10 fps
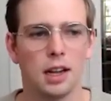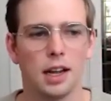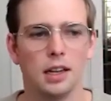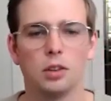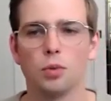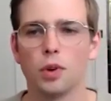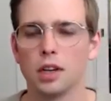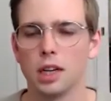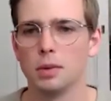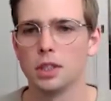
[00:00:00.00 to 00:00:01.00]
And in the
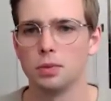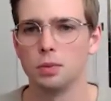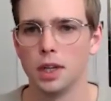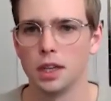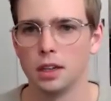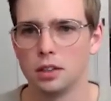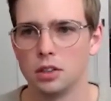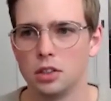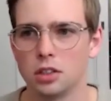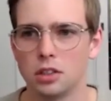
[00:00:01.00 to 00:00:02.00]
runner image, we
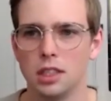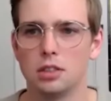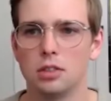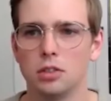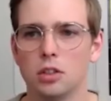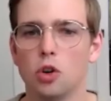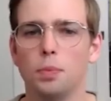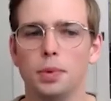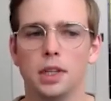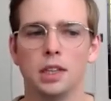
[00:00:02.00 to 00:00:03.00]
just need to
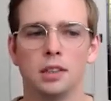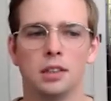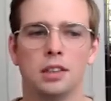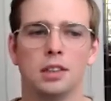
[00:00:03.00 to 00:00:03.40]
copy